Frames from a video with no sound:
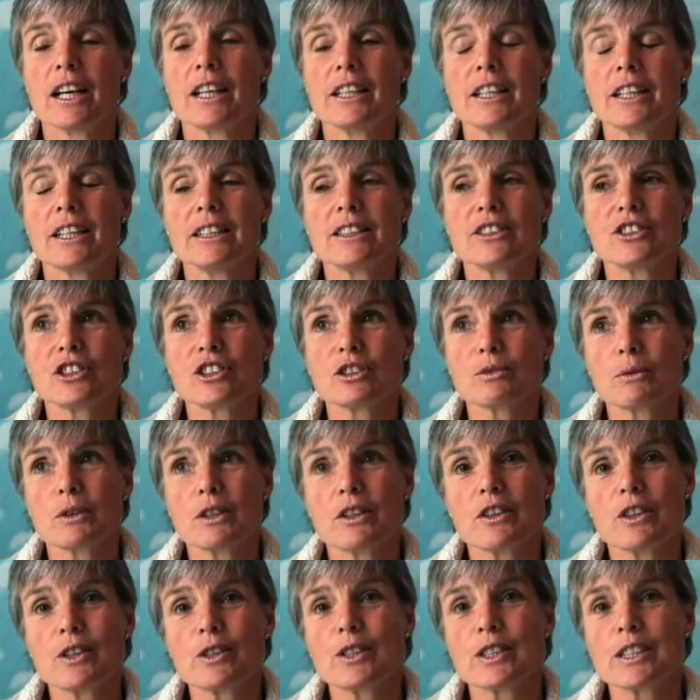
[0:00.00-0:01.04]
and it is just one
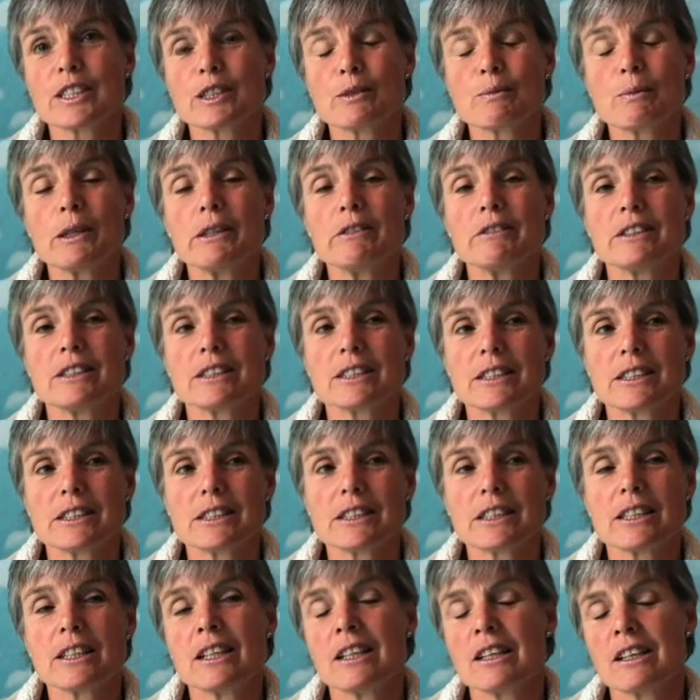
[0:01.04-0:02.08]
of those experiences
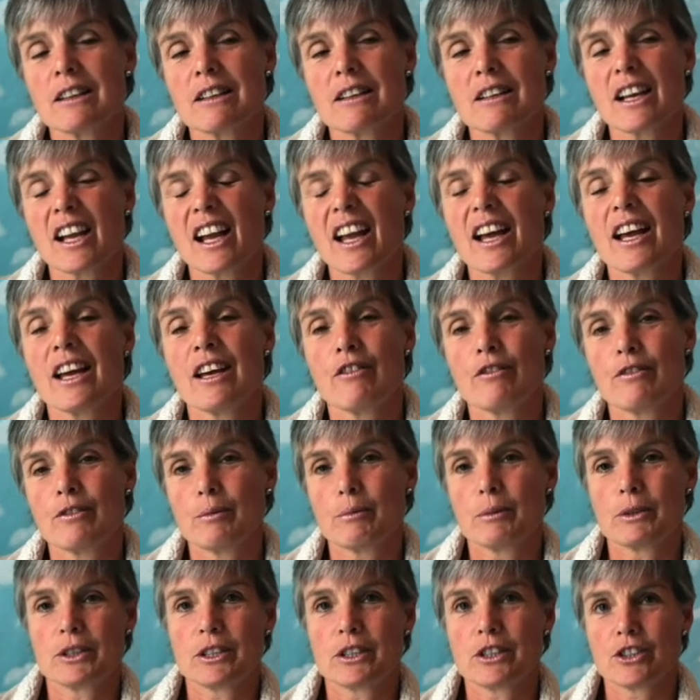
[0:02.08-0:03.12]
that I think
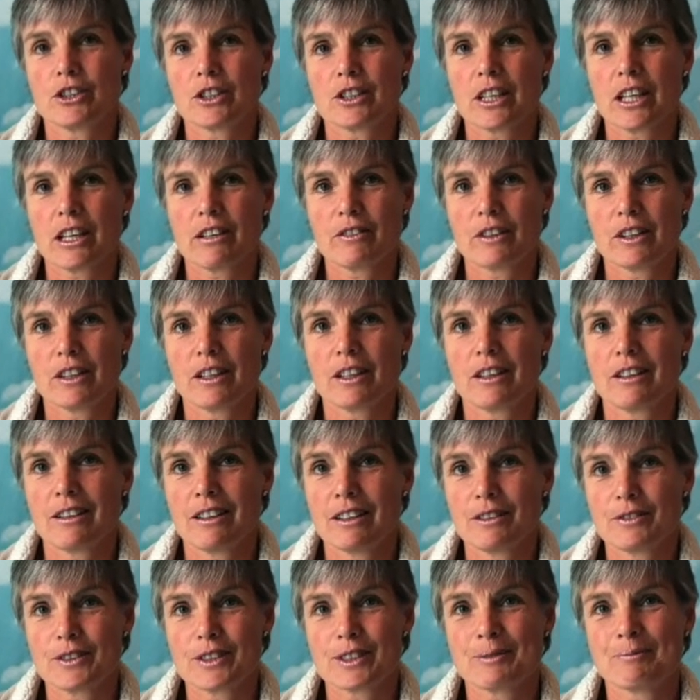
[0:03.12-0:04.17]
everybody should have in their
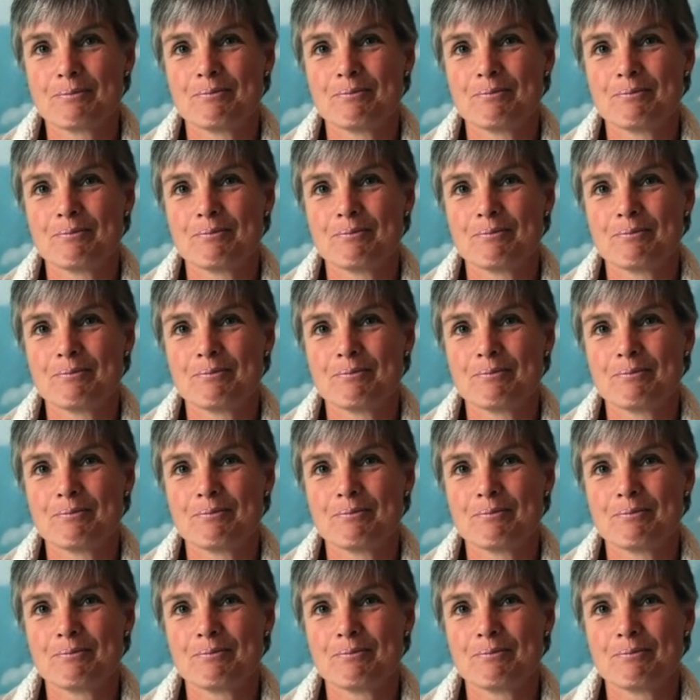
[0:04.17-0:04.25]
lives.